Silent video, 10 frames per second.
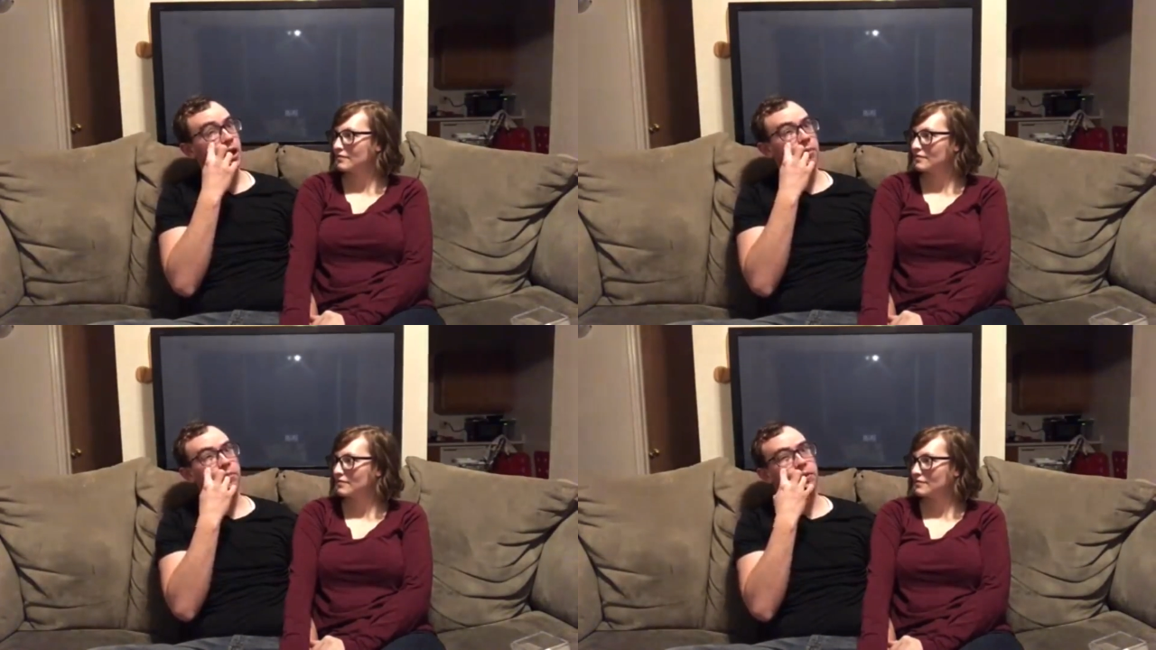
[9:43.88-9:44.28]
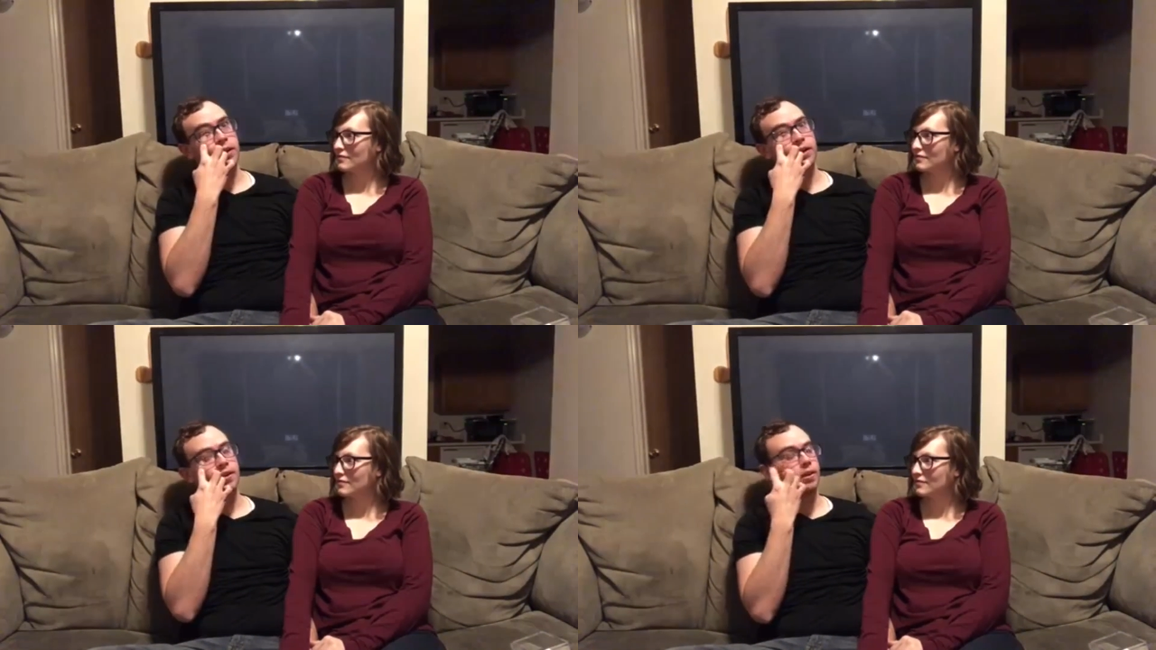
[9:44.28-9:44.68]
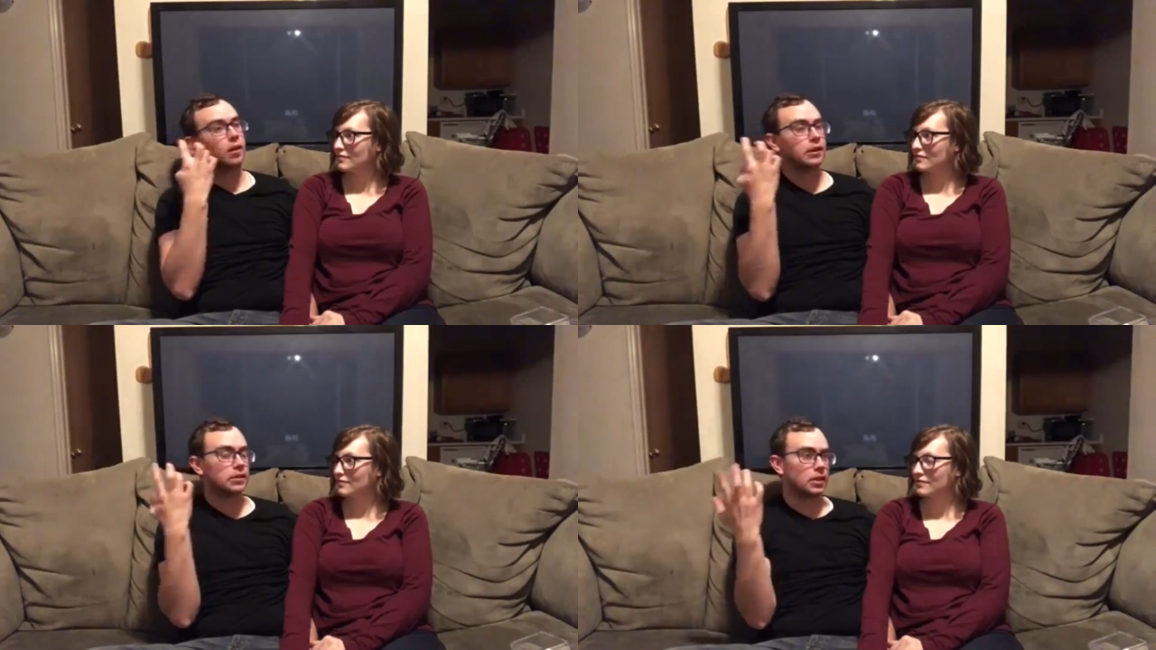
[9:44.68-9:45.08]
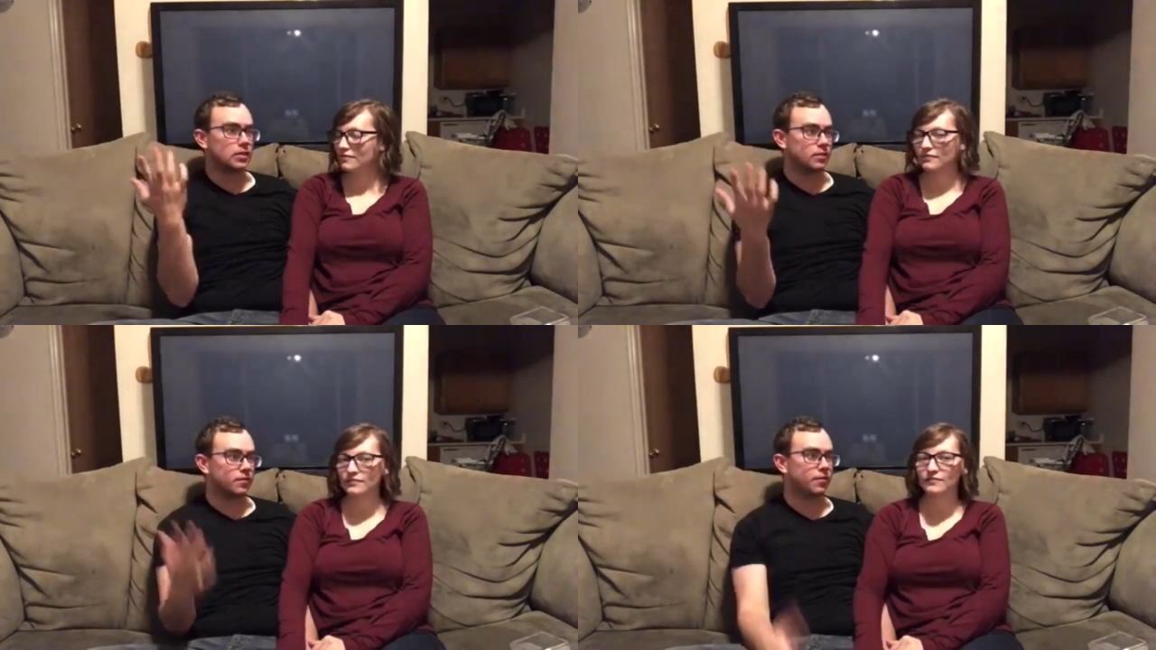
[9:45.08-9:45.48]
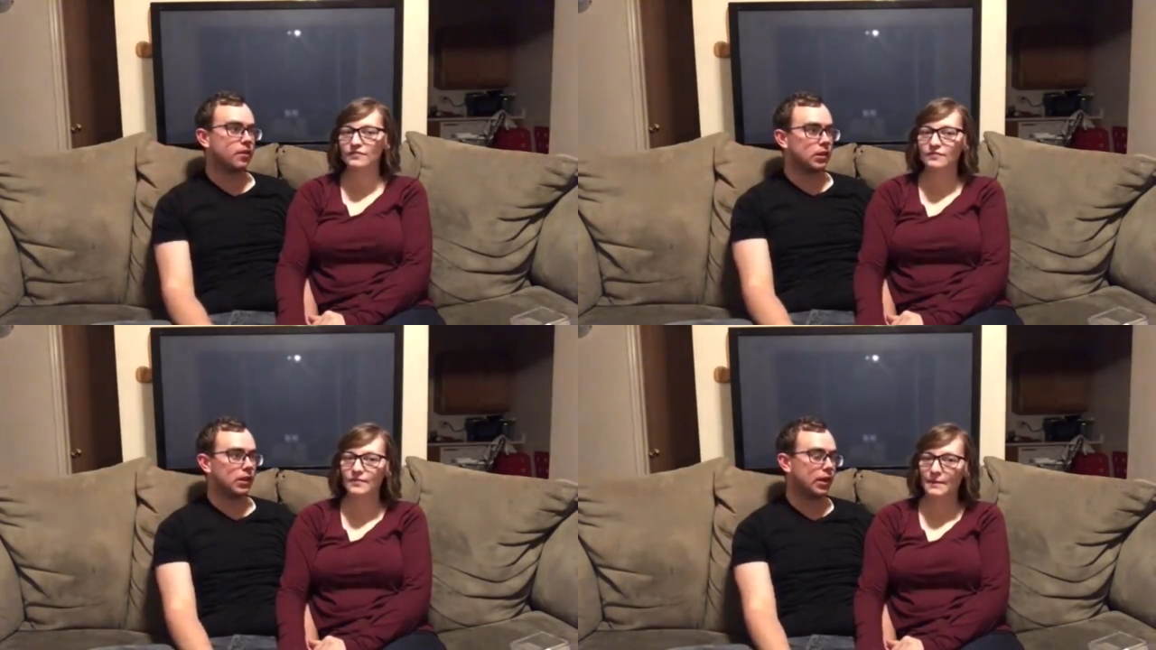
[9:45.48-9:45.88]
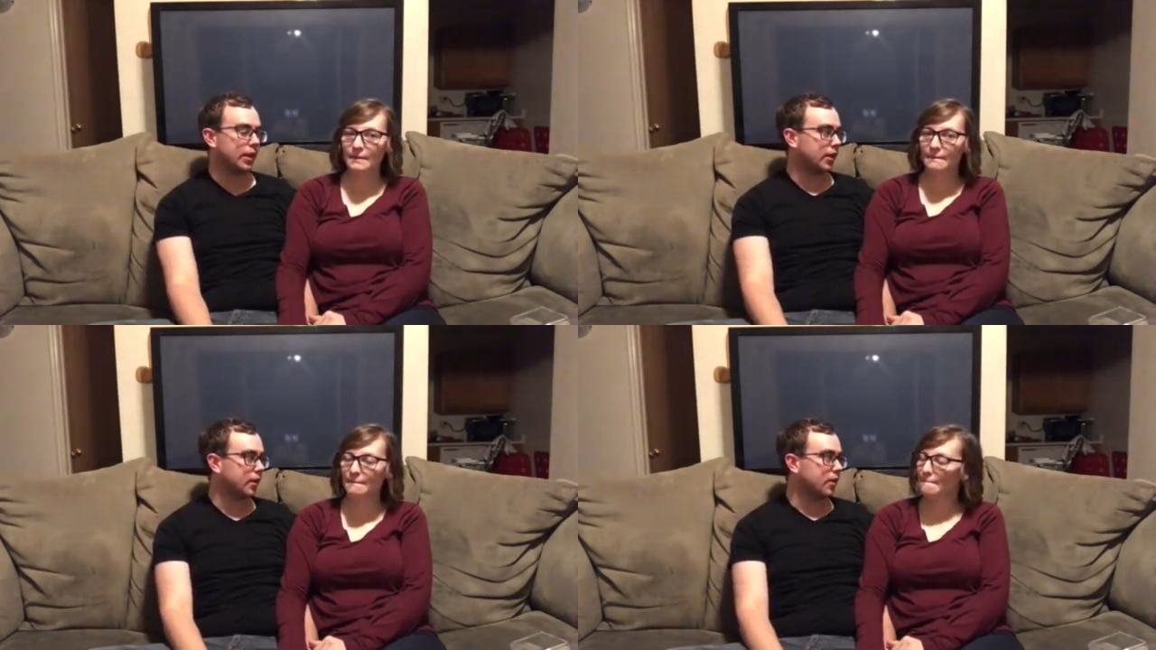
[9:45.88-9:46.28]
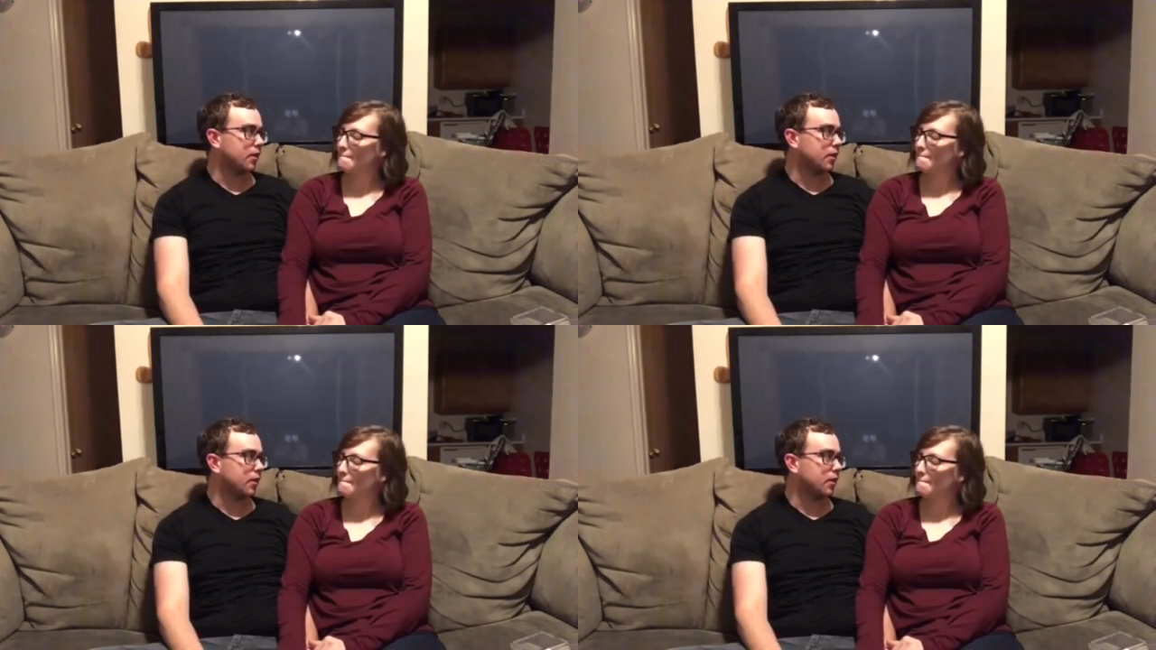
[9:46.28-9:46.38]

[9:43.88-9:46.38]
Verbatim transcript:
Speaker 1: come, like, it doesn't feel like